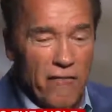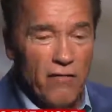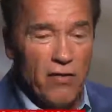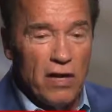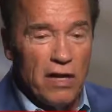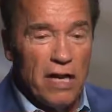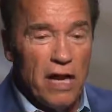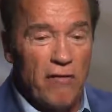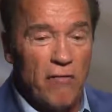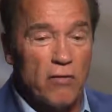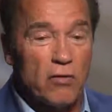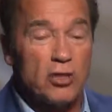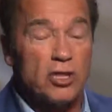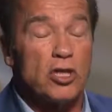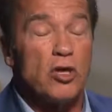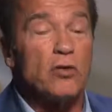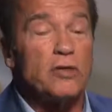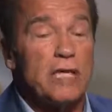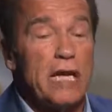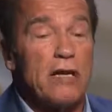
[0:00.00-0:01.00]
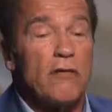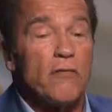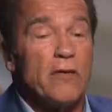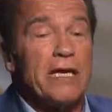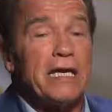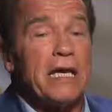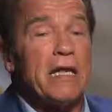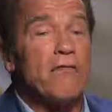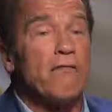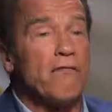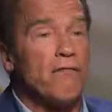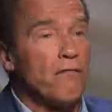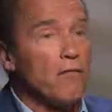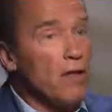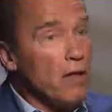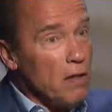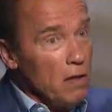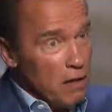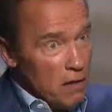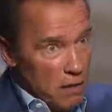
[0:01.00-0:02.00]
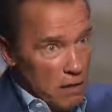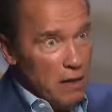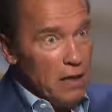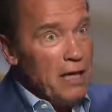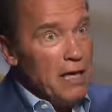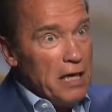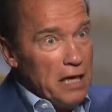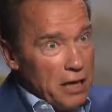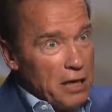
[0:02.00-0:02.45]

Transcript: every level so that we can fill